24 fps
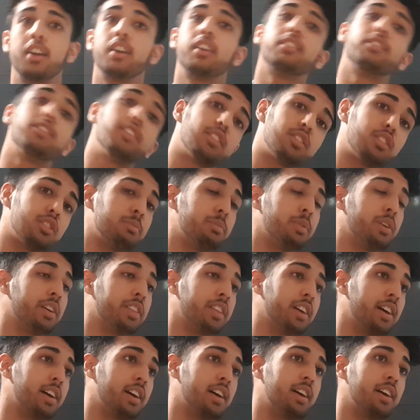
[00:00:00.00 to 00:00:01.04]
Followed by
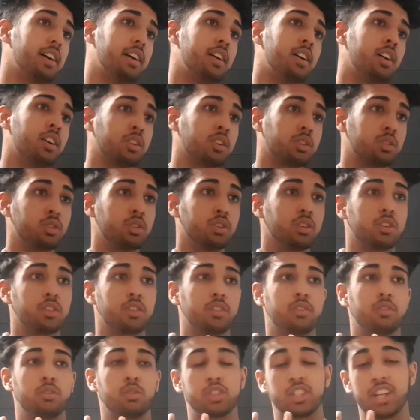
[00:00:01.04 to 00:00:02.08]
that, I got
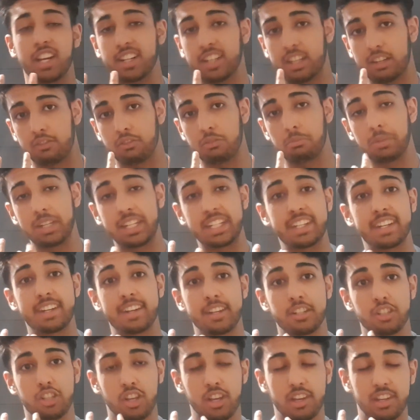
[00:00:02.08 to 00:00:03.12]
rejected from Leading
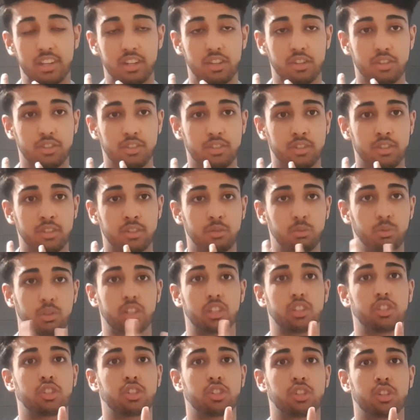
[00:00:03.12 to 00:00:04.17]
Education,
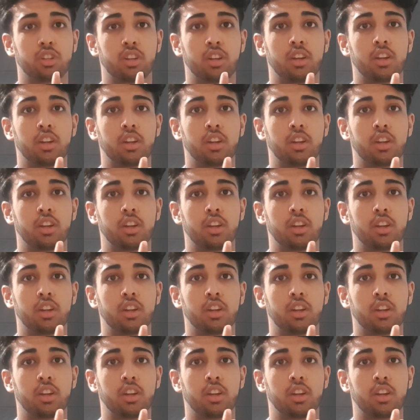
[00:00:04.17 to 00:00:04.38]
which